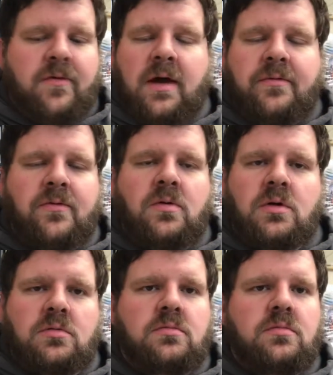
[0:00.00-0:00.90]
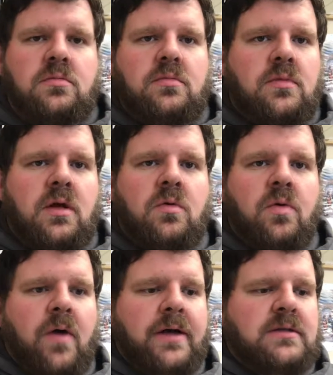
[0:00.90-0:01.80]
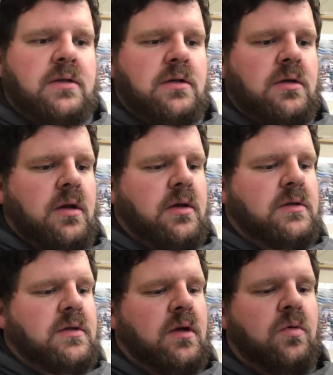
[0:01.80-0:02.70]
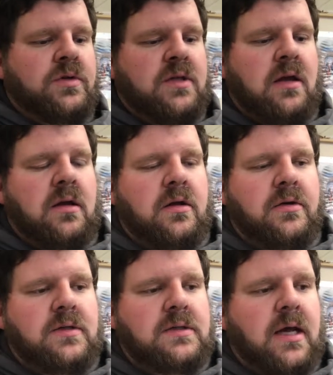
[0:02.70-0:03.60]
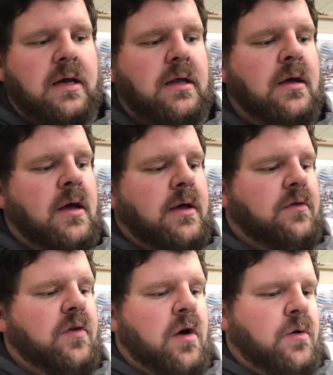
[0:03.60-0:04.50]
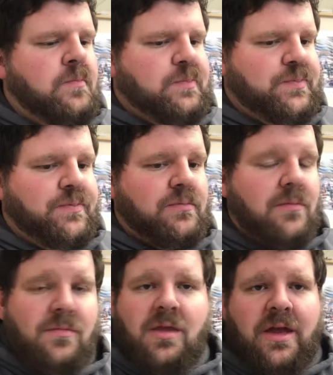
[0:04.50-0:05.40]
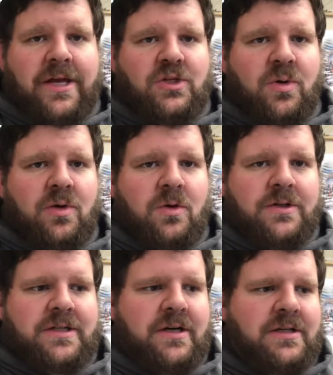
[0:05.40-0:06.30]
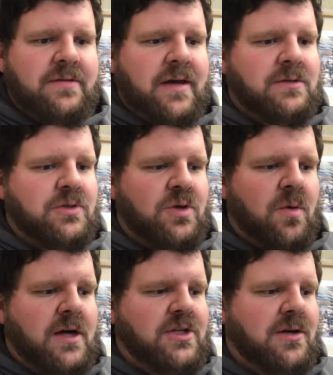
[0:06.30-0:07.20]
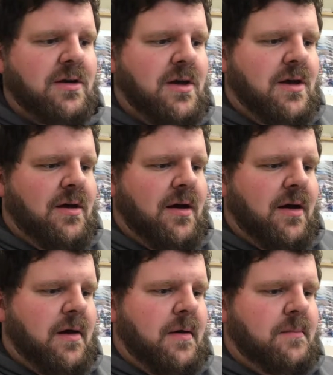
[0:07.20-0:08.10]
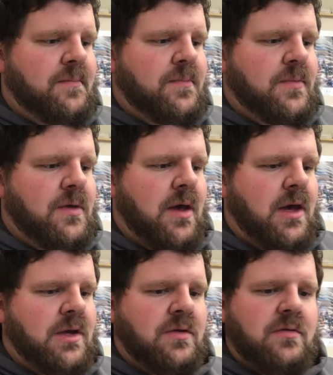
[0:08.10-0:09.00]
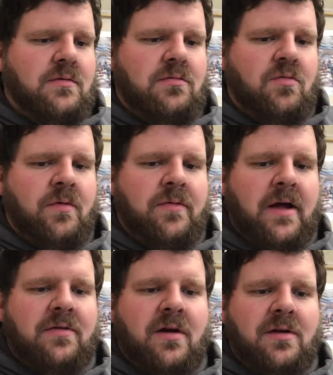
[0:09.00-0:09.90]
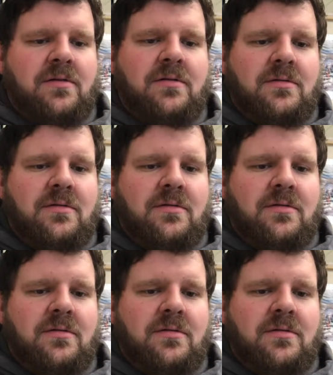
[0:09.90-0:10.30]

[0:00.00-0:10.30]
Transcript: fight for equal rights and, and equal standing in our society. So enjoy the World Series if that's what you're watching, um, and reflect on